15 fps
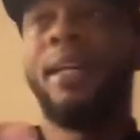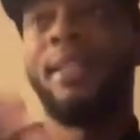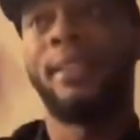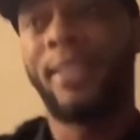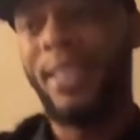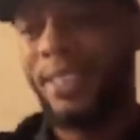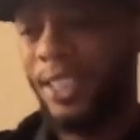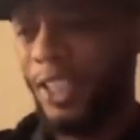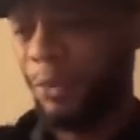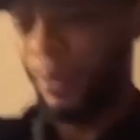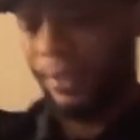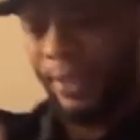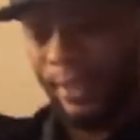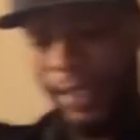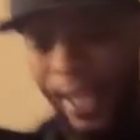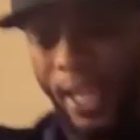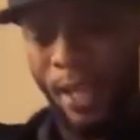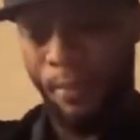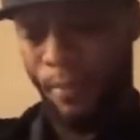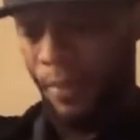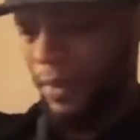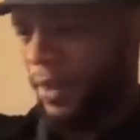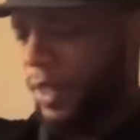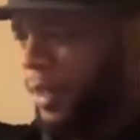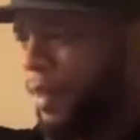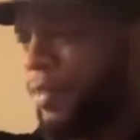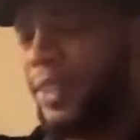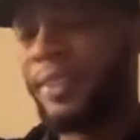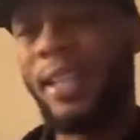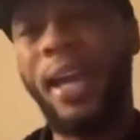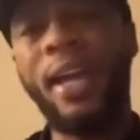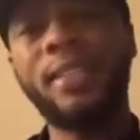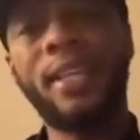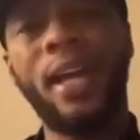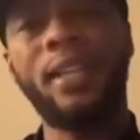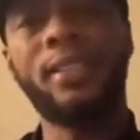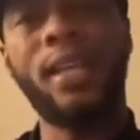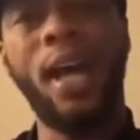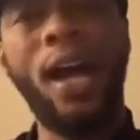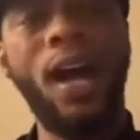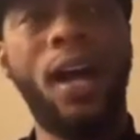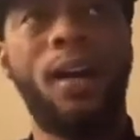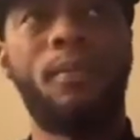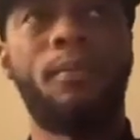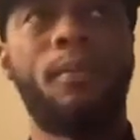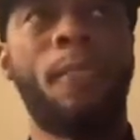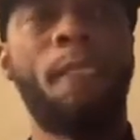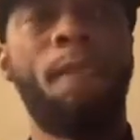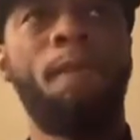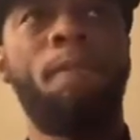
Then she's with this lame for days at a time.